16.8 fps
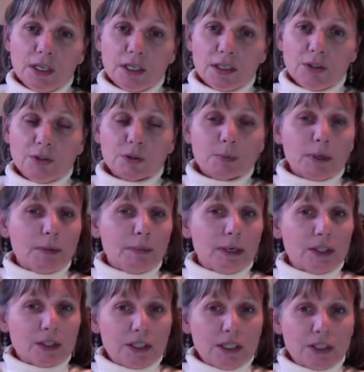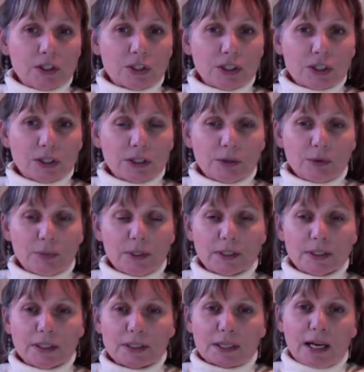use my imagination a little bit
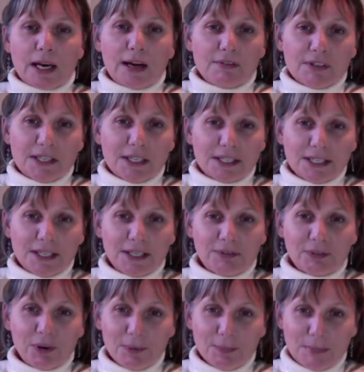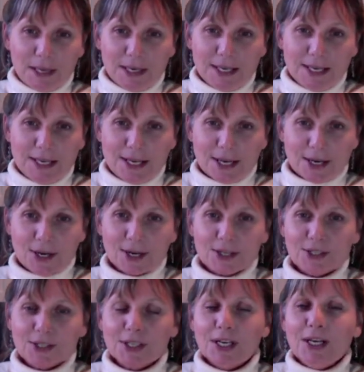because I haven't eaten it for many
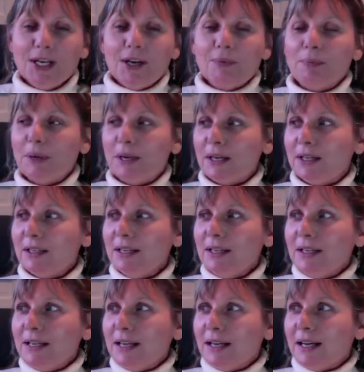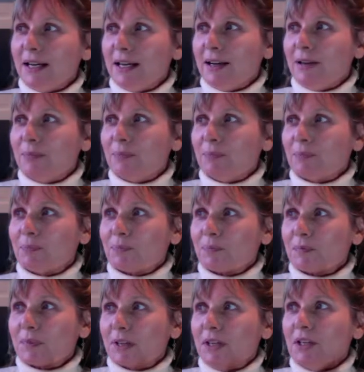years. But,
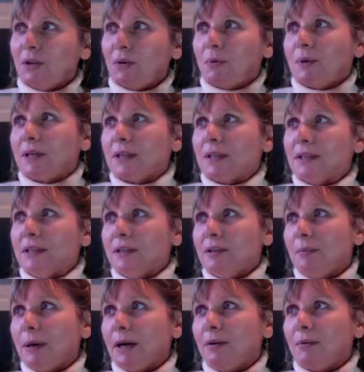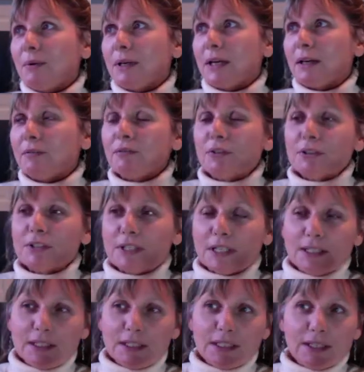when I think about when I first
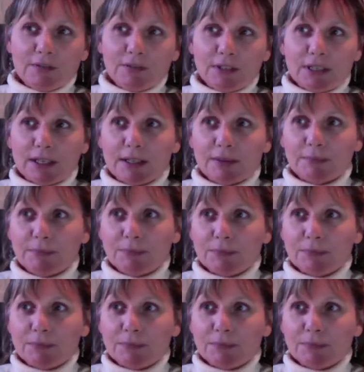had to give it up,